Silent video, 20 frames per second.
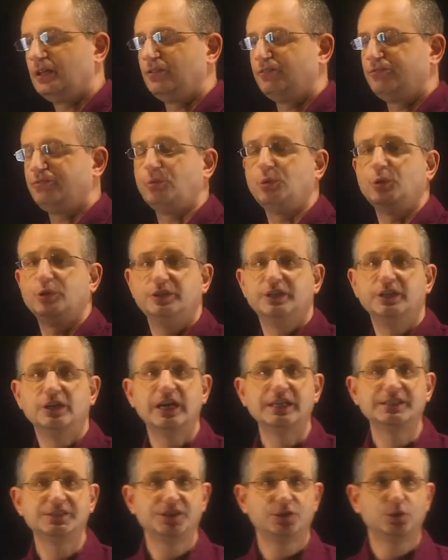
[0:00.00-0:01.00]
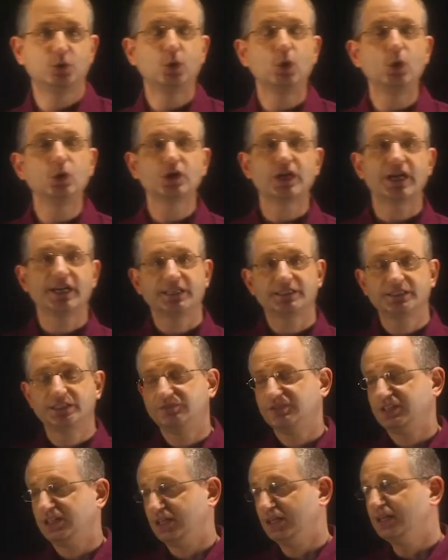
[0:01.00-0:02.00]
for the non-zero Hall
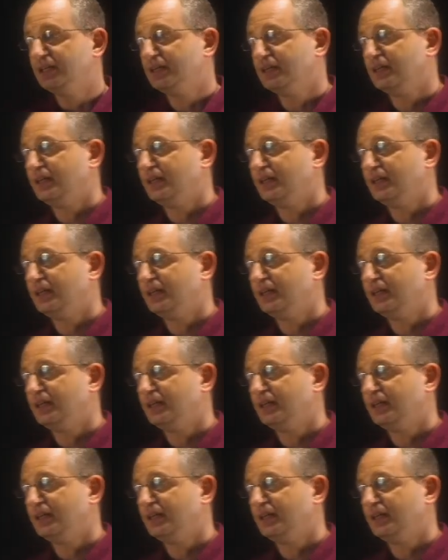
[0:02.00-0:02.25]
conductivity